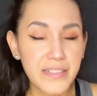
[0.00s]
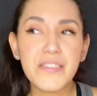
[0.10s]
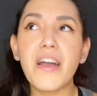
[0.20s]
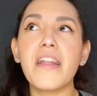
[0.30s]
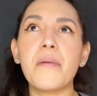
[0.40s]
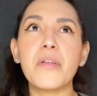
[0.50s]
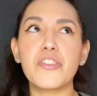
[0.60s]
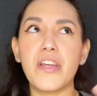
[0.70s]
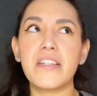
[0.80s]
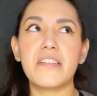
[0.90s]
I'm not
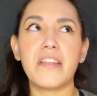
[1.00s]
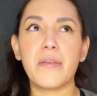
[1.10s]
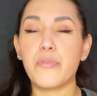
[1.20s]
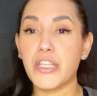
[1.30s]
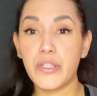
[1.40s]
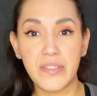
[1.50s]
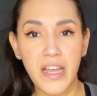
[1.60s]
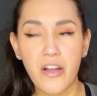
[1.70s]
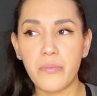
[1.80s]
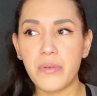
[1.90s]
trying to like bring you
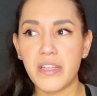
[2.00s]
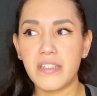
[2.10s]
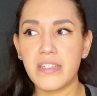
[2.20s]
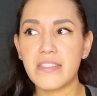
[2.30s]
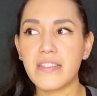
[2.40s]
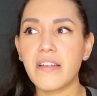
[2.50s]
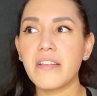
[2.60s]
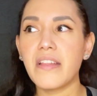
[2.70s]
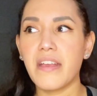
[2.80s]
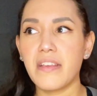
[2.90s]
down, but it's kind of
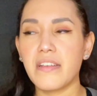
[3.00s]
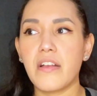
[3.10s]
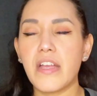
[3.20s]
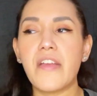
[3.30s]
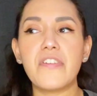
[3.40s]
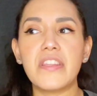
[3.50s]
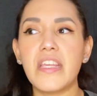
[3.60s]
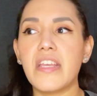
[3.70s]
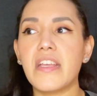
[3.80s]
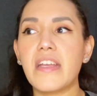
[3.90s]
like
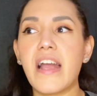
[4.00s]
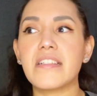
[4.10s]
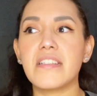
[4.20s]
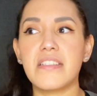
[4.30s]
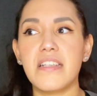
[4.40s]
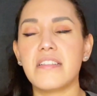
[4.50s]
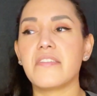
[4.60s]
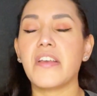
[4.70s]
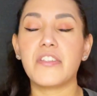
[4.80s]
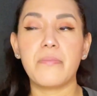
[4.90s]
everything has a season,
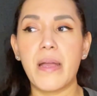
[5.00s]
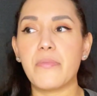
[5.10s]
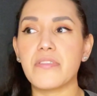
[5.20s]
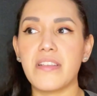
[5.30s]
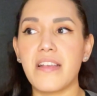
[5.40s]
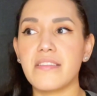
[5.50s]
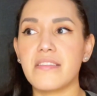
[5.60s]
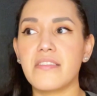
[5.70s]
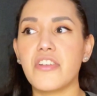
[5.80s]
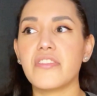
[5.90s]
like the Bible says.
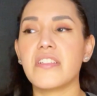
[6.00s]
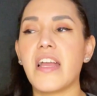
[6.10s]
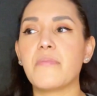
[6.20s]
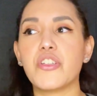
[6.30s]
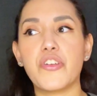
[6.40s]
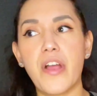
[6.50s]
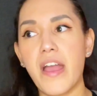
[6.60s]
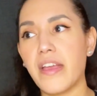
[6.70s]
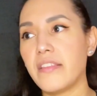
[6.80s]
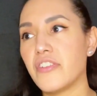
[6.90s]
There's a time to
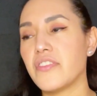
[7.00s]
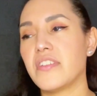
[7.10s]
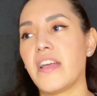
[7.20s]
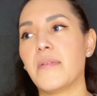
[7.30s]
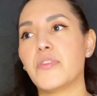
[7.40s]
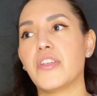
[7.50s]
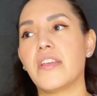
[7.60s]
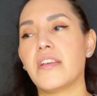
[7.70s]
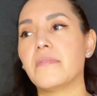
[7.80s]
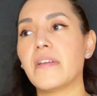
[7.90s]
cry, there's a time to
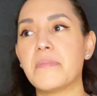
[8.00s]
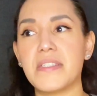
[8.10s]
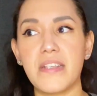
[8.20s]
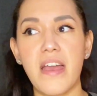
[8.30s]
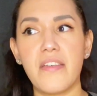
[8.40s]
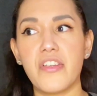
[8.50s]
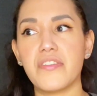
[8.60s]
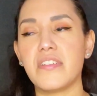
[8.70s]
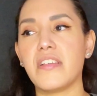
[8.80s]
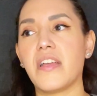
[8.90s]
get upset, there's
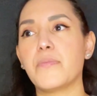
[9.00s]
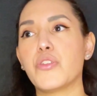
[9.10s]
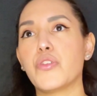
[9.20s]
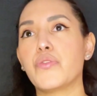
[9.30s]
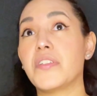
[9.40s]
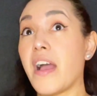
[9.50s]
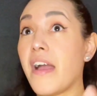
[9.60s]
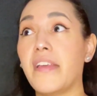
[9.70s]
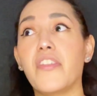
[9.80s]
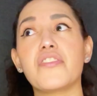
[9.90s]
a time to
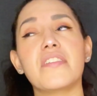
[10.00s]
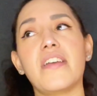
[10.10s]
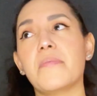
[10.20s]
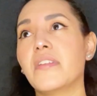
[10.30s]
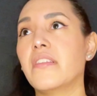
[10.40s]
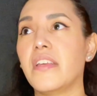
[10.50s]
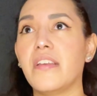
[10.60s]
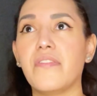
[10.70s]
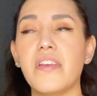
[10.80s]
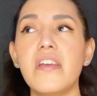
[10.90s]
die, there's a time to
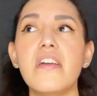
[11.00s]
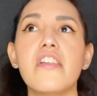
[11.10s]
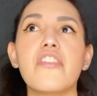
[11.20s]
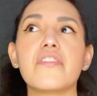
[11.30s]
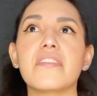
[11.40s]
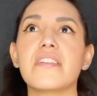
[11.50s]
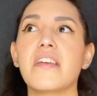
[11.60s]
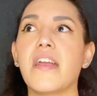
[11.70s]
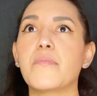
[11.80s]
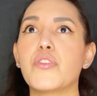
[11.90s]
live, there's a
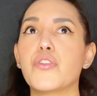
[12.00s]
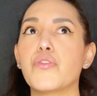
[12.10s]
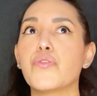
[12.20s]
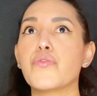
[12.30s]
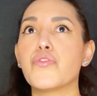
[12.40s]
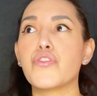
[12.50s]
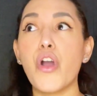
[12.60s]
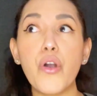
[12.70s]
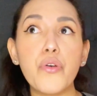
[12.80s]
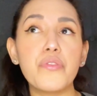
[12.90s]
time to
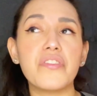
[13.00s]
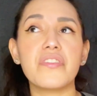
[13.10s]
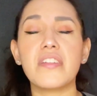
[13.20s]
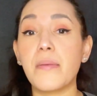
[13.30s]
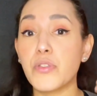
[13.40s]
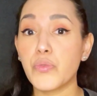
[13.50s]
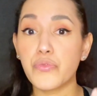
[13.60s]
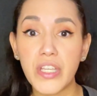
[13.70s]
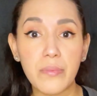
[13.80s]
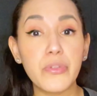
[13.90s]
sow, there's a time to
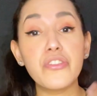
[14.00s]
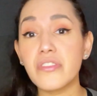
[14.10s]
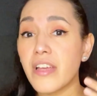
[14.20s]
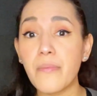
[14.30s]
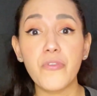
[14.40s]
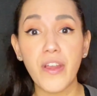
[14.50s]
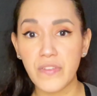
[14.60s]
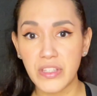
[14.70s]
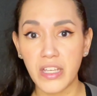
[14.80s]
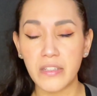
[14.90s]
reap, there's a time for
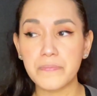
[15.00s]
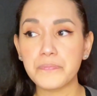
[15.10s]
everything.